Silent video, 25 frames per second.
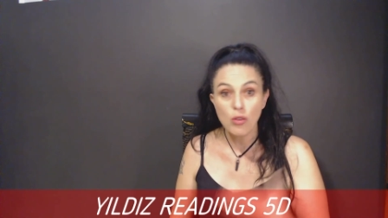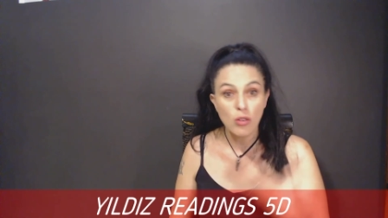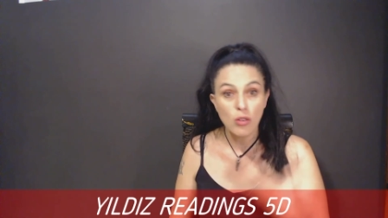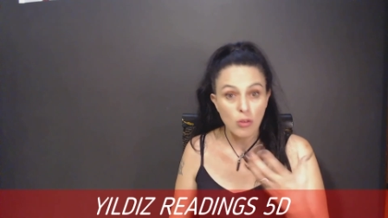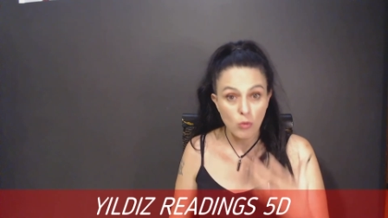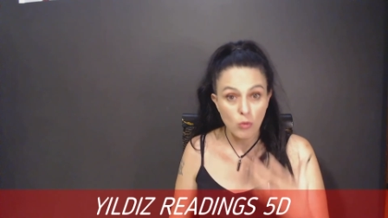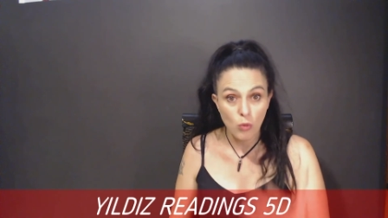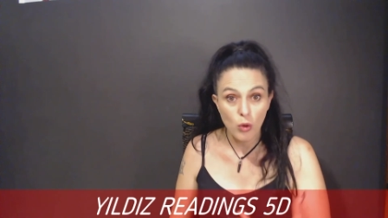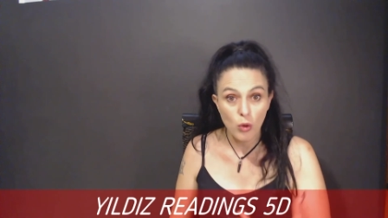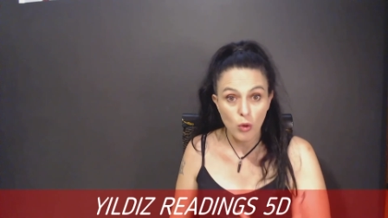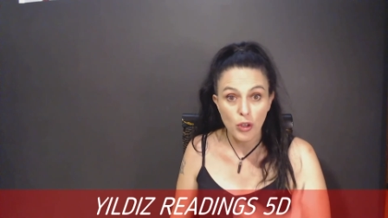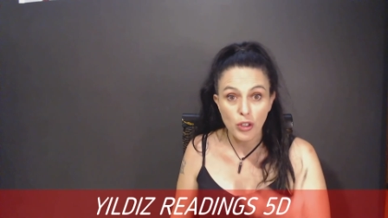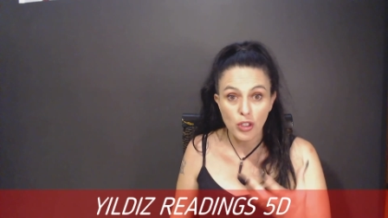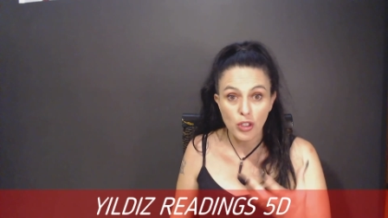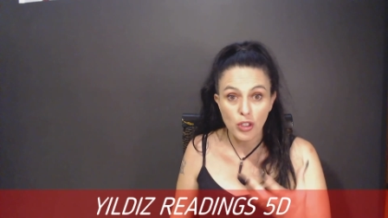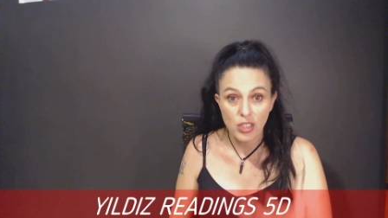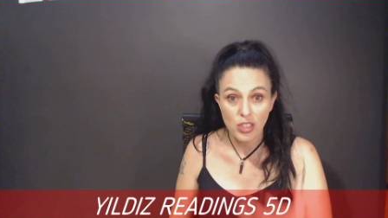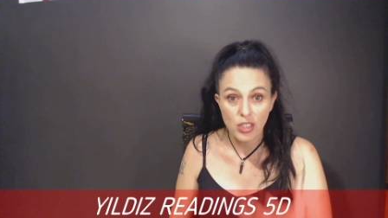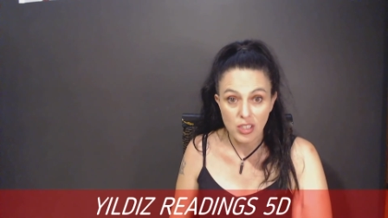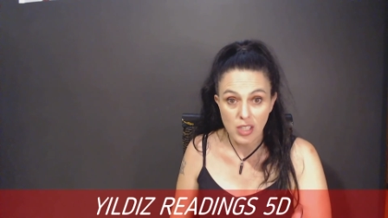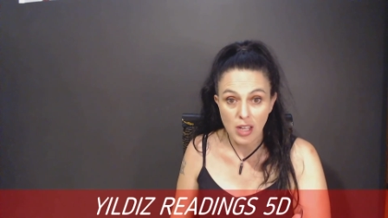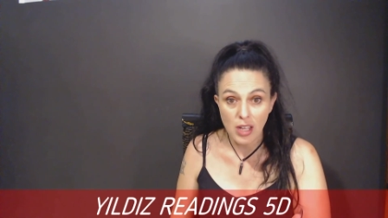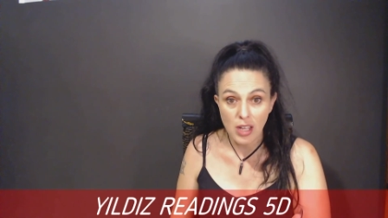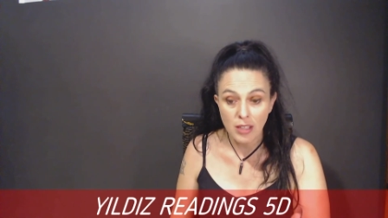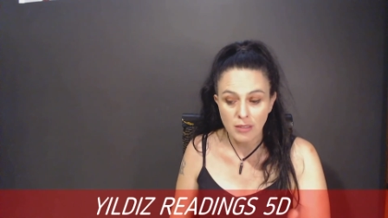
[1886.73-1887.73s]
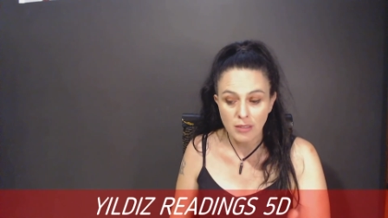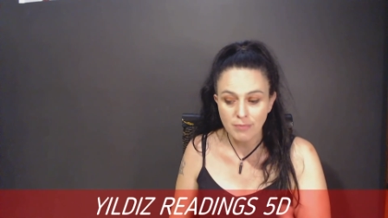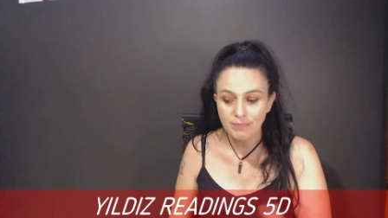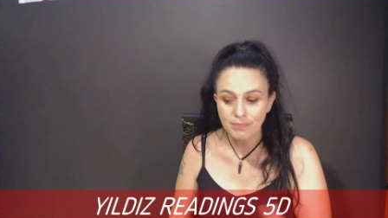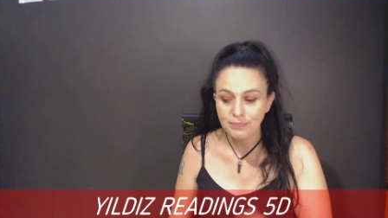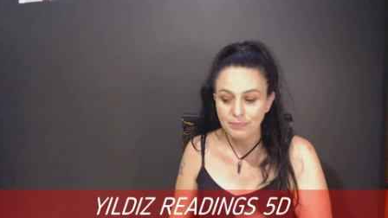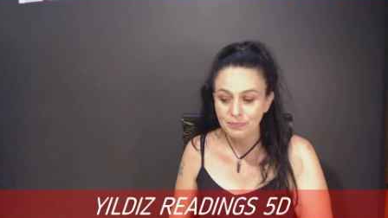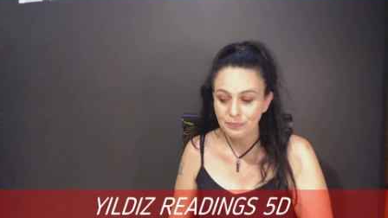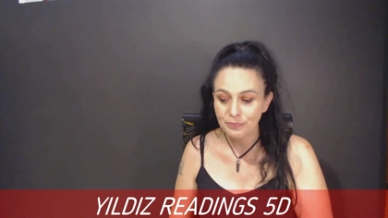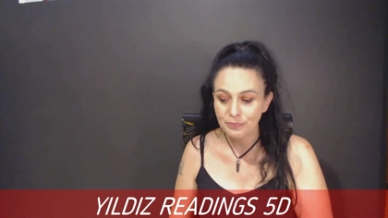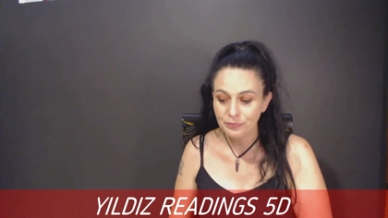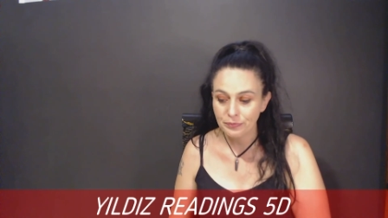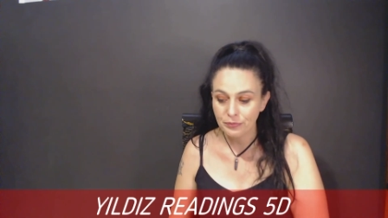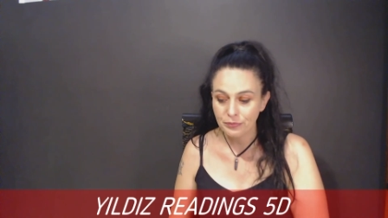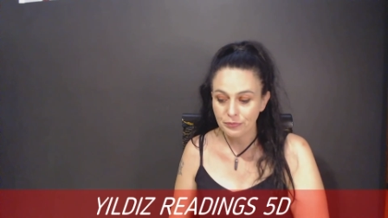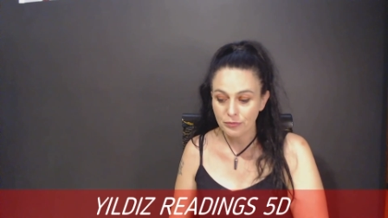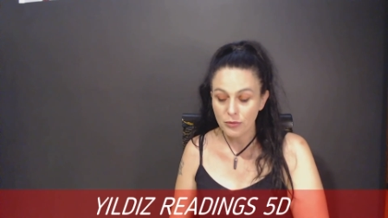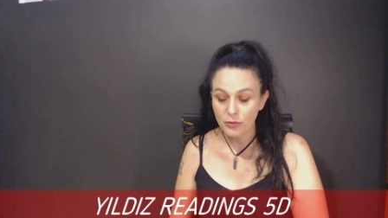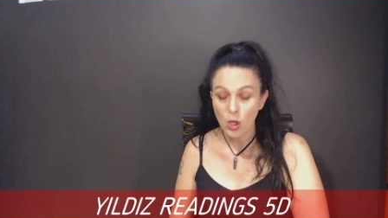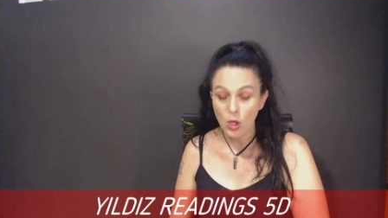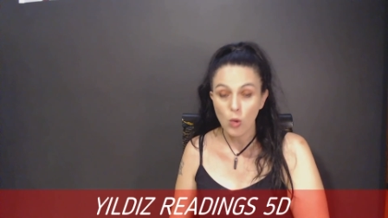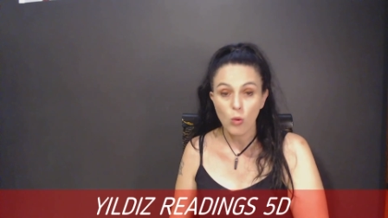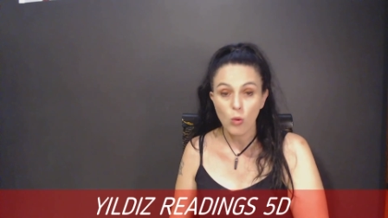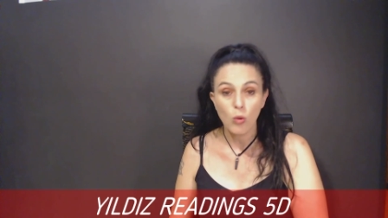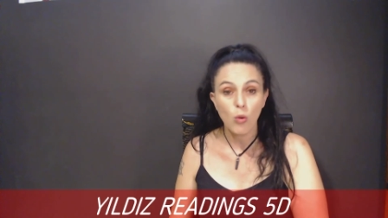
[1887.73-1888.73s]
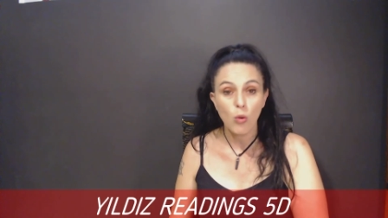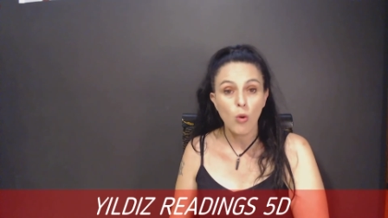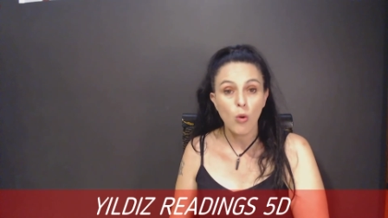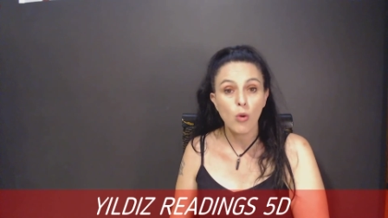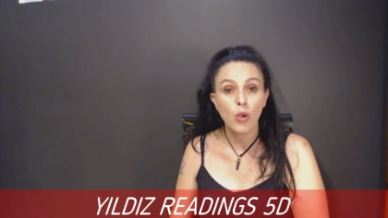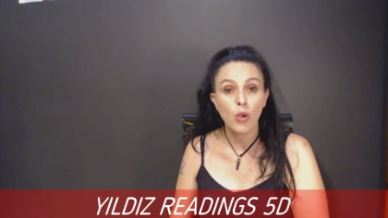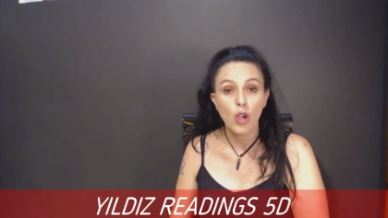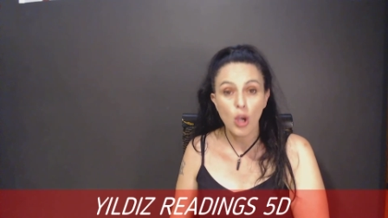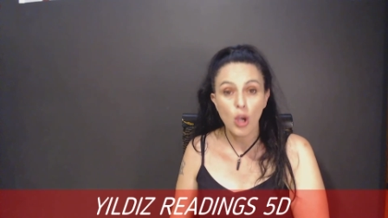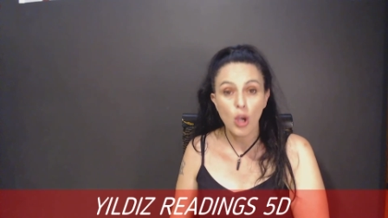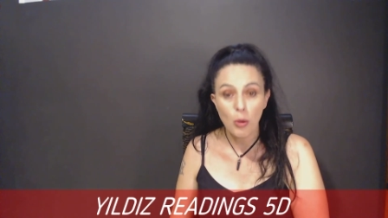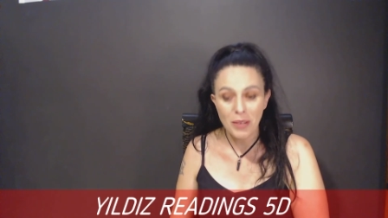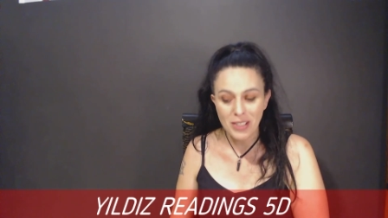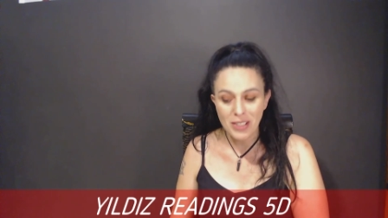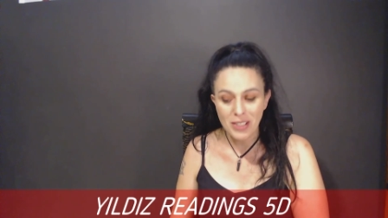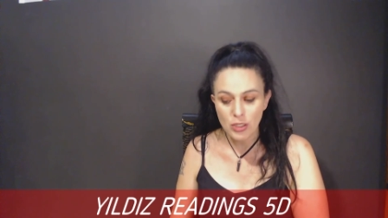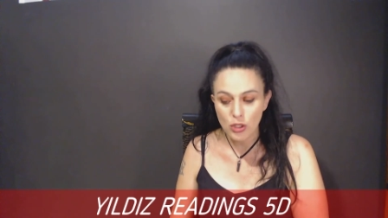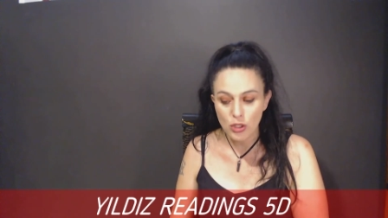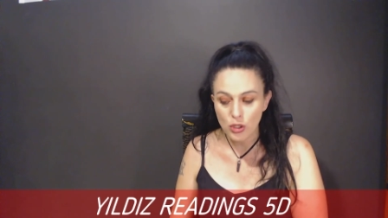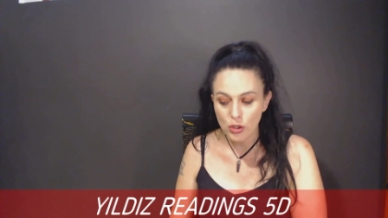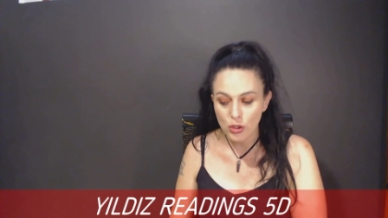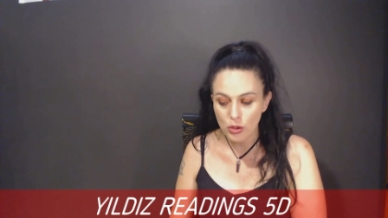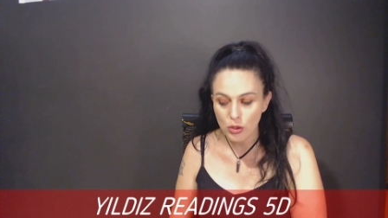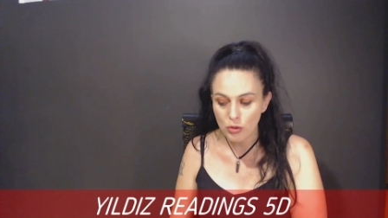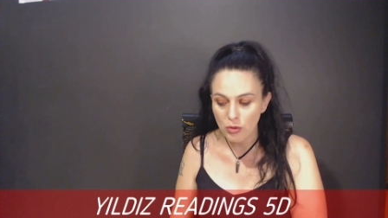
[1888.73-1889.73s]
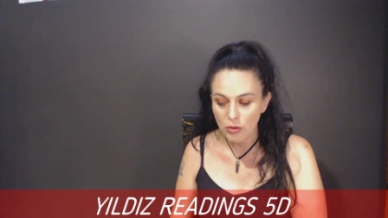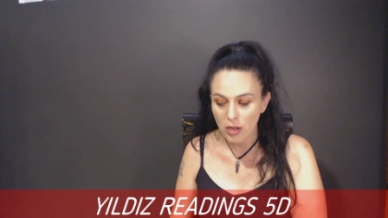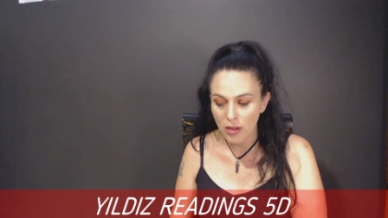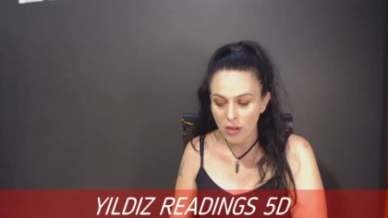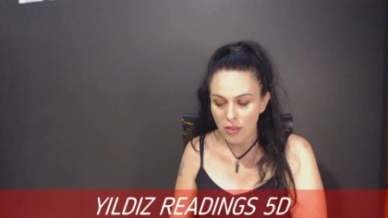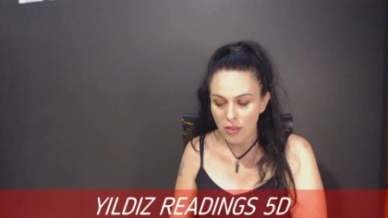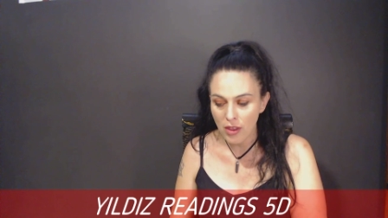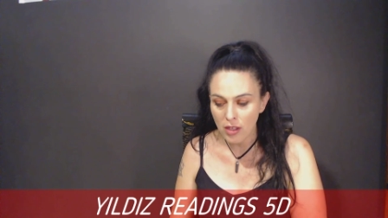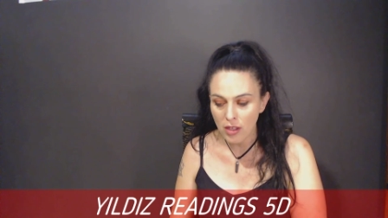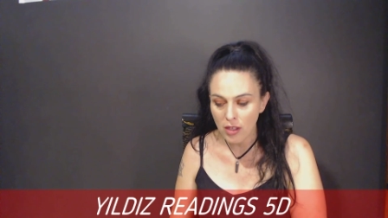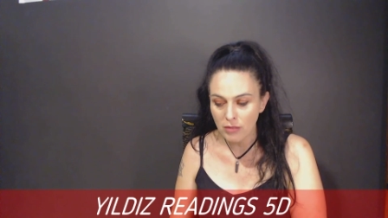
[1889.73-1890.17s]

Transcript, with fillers: work you're done or going to do rather.